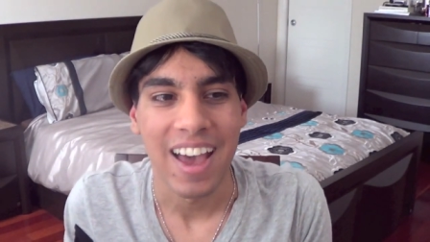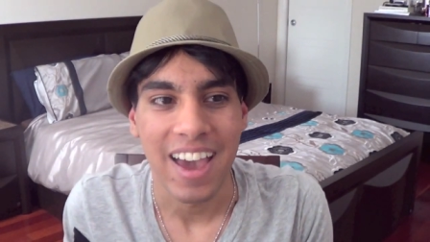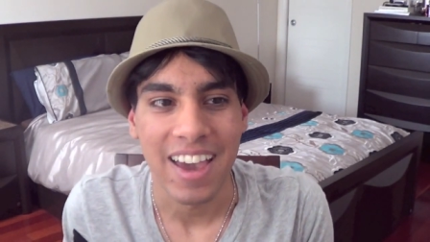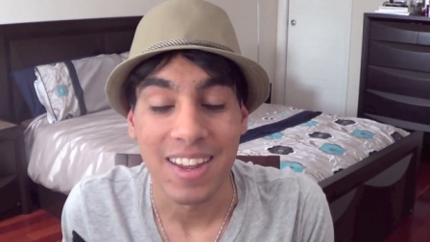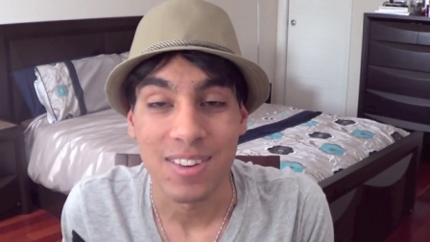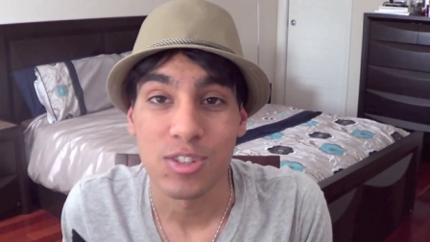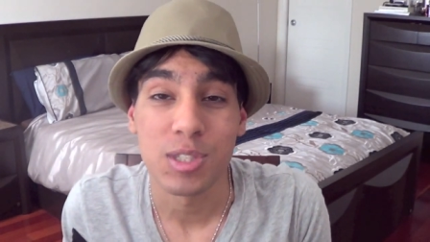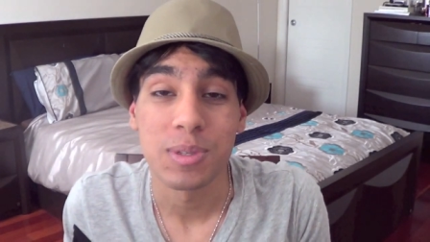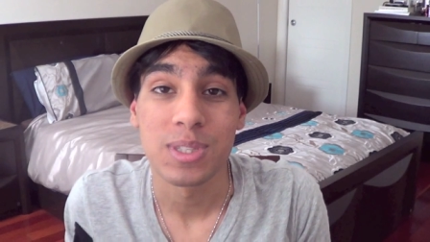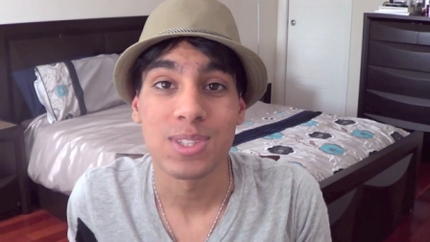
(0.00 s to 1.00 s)
and I've
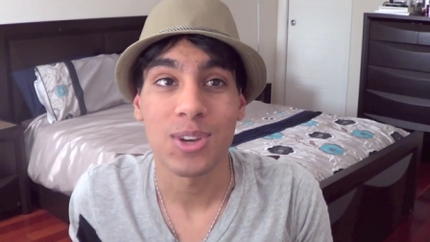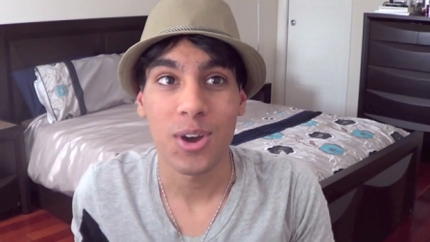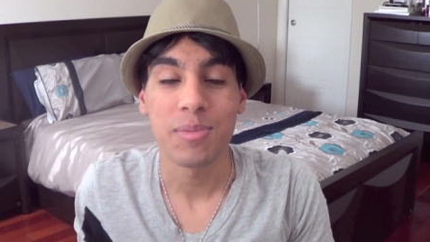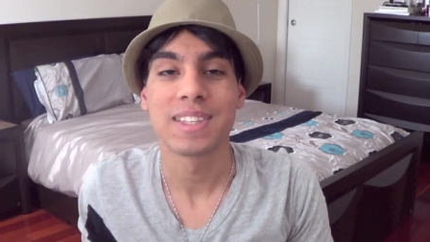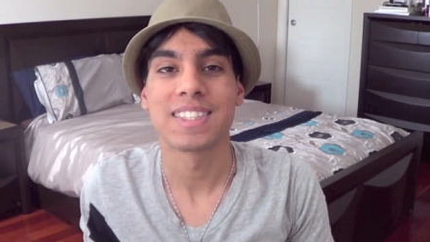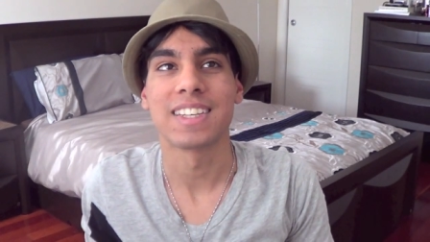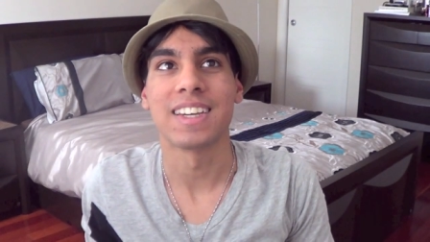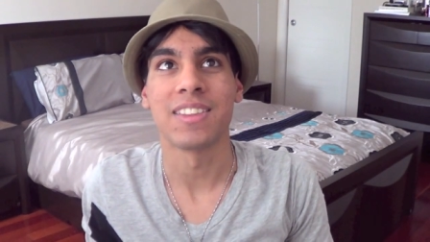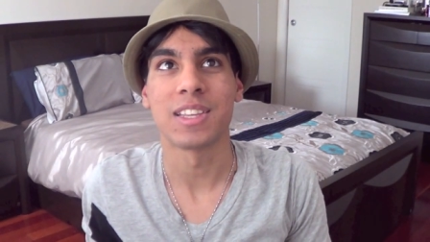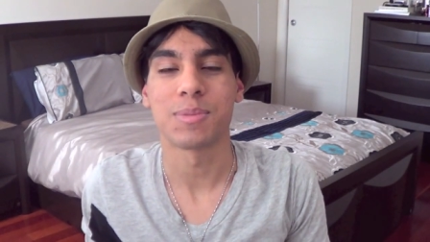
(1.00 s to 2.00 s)
just been so
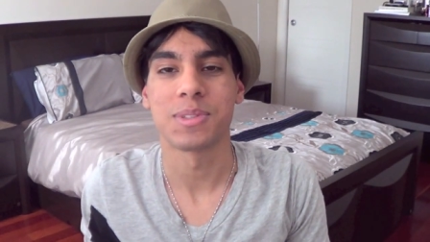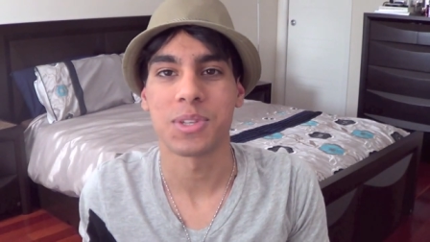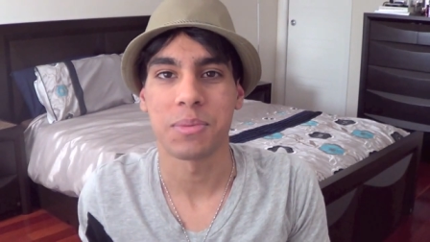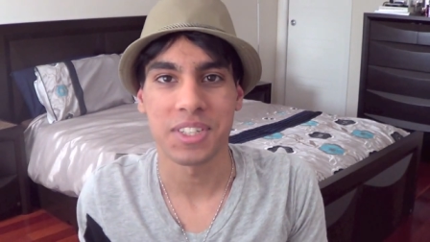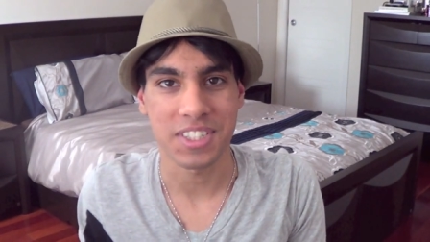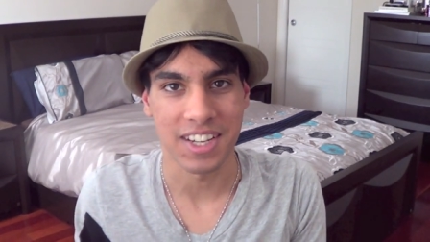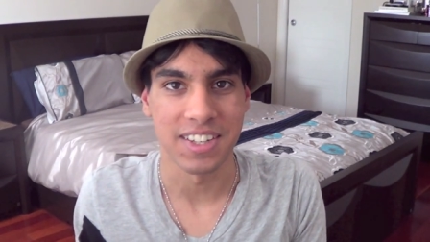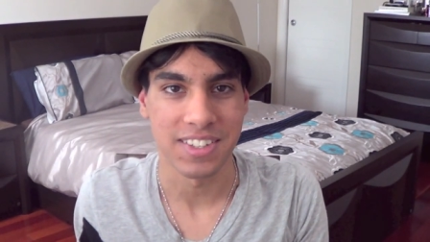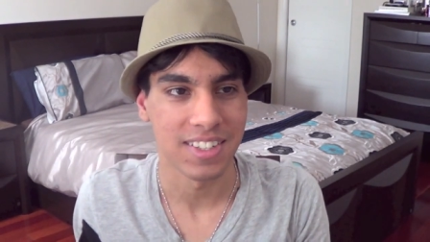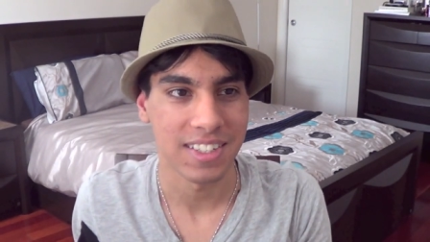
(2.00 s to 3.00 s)
busy and there's been so many
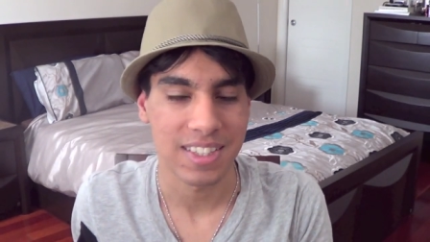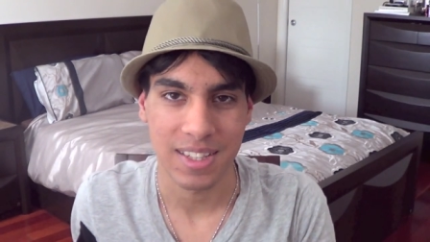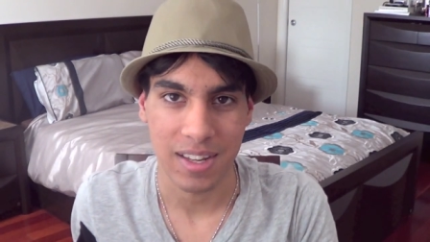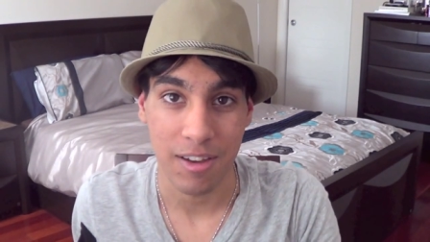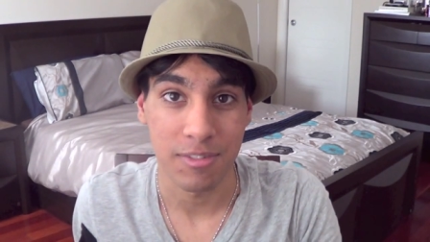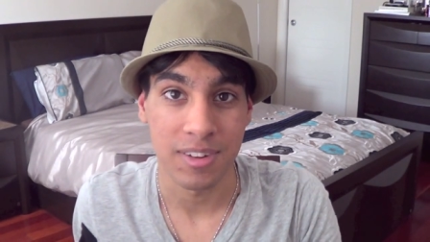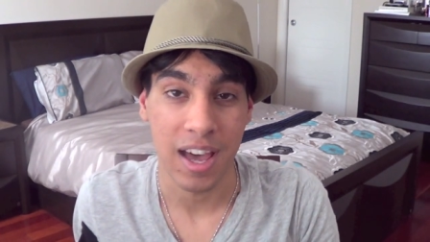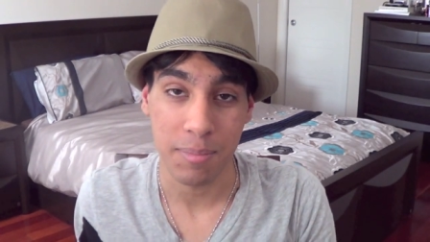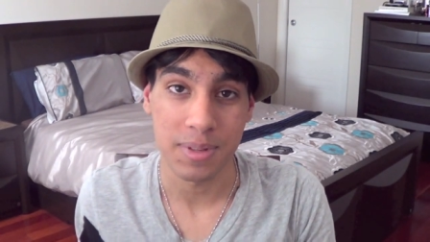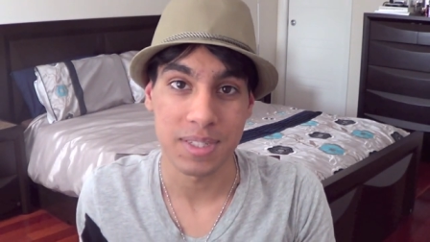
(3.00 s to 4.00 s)
changes that haven't
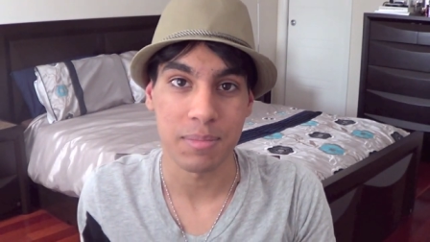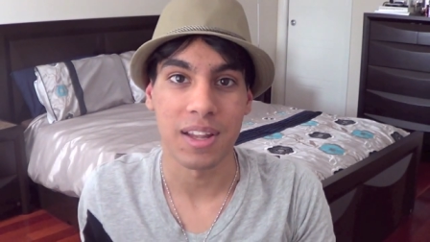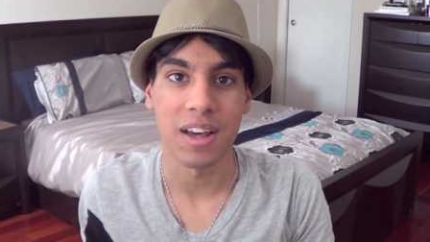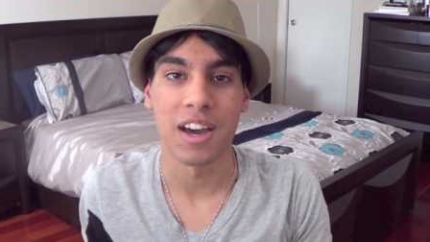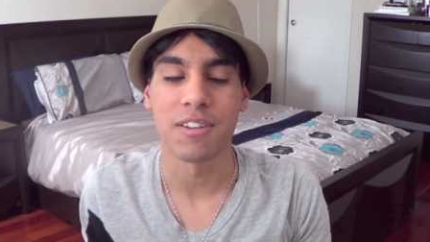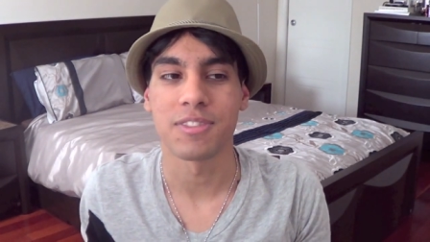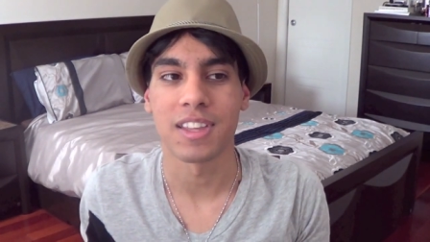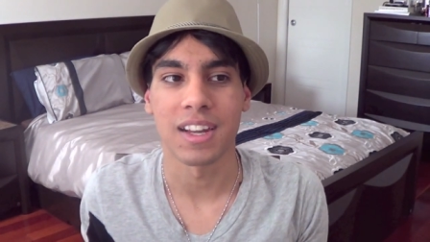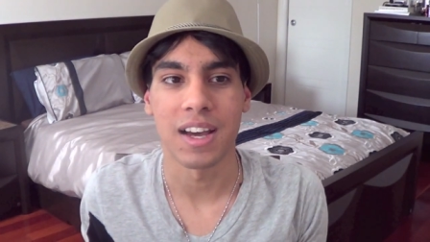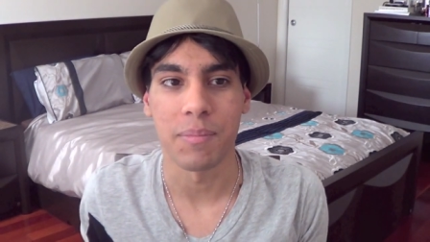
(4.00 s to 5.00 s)
happened in my life
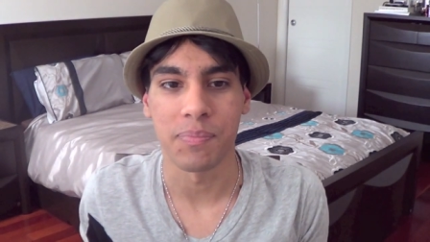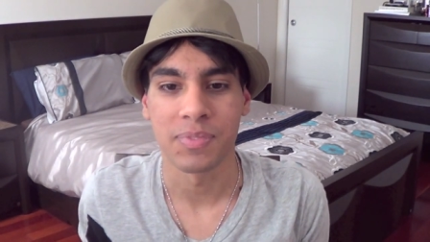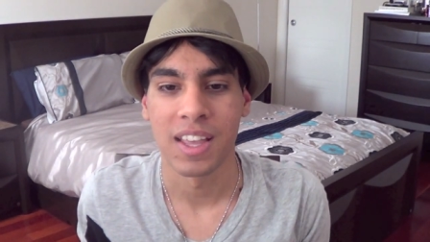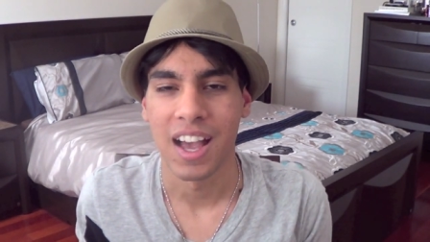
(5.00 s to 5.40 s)
that um,